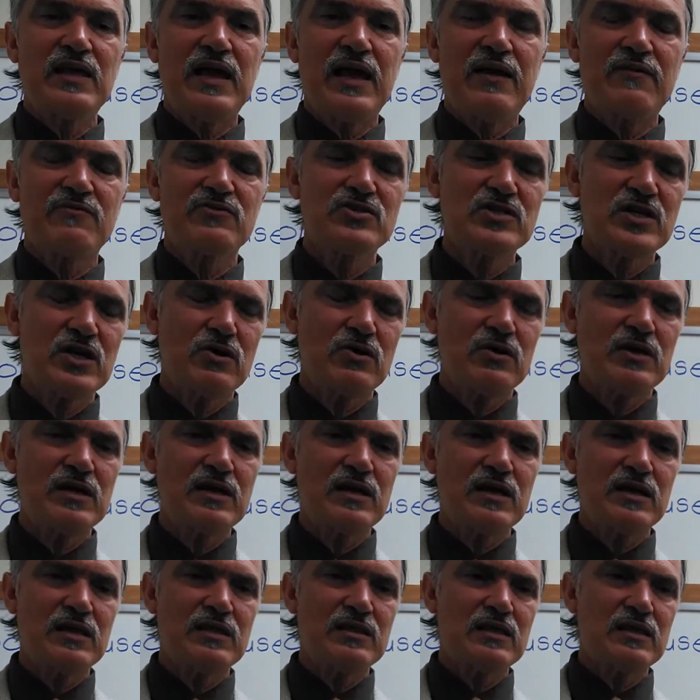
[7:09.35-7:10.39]
have
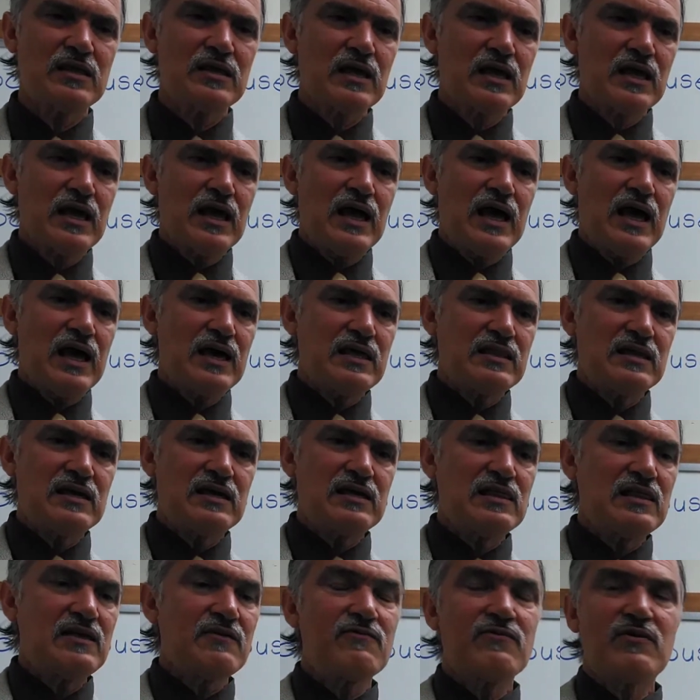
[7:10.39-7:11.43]
charity, and
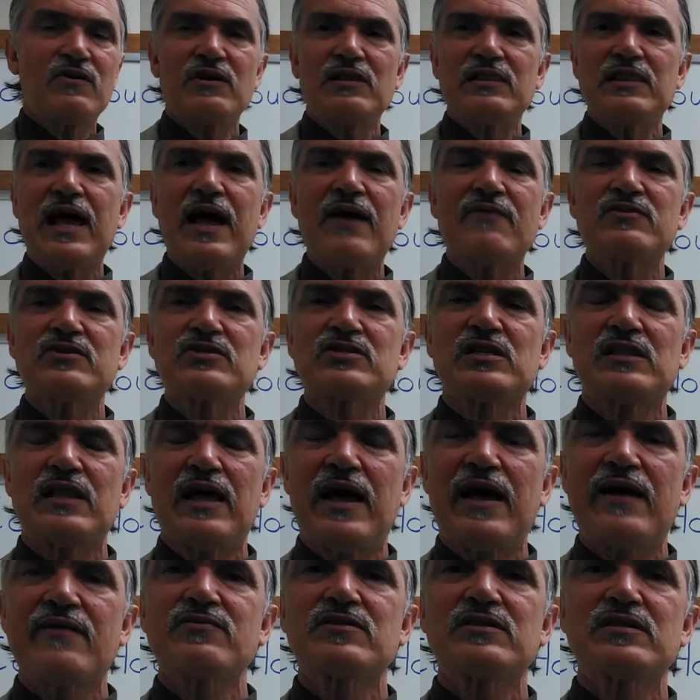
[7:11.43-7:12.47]
they live very lavish
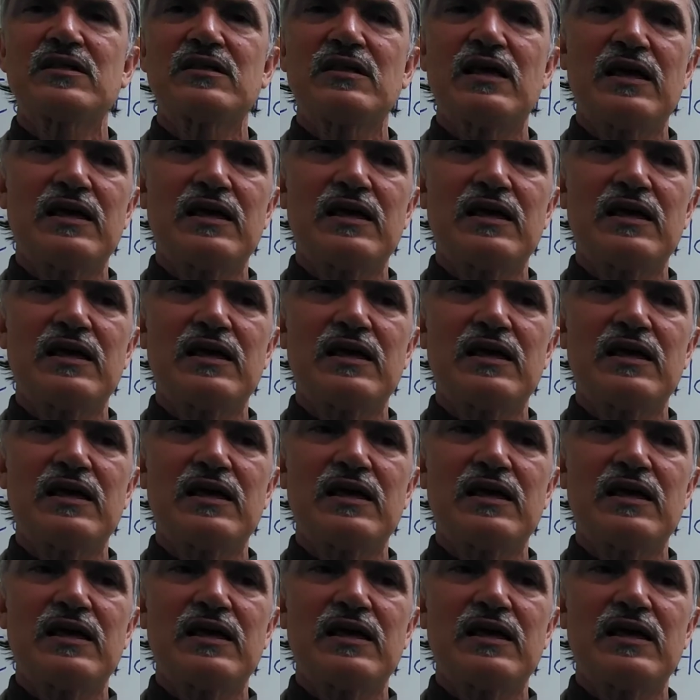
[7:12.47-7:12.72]
lives.